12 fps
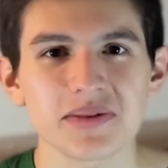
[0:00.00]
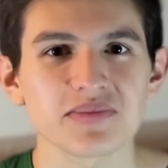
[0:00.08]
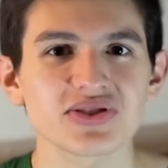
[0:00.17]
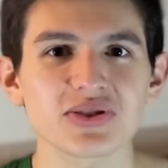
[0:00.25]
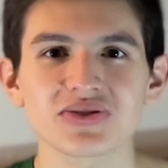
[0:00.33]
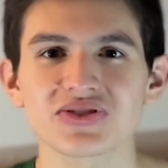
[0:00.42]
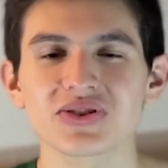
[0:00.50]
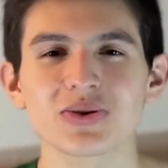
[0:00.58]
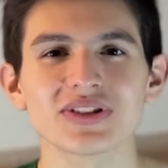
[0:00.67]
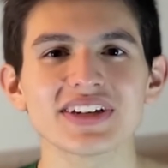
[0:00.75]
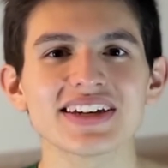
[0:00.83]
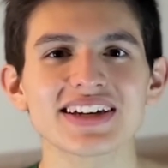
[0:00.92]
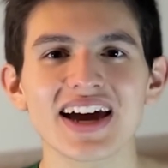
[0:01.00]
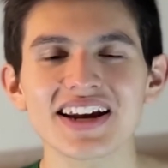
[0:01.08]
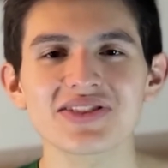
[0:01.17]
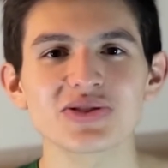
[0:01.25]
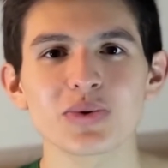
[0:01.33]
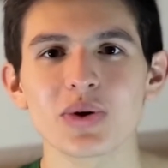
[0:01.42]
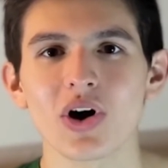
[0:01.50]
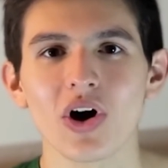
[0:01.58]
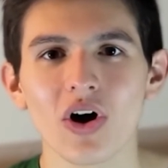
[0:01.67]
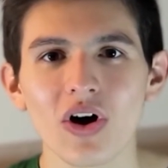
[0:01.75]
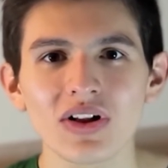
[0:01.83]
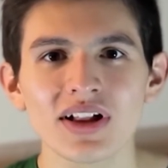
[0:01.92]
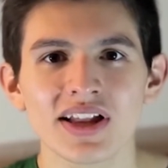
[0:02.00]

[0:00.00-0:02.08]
I'm so stoked. He can kind of do it all.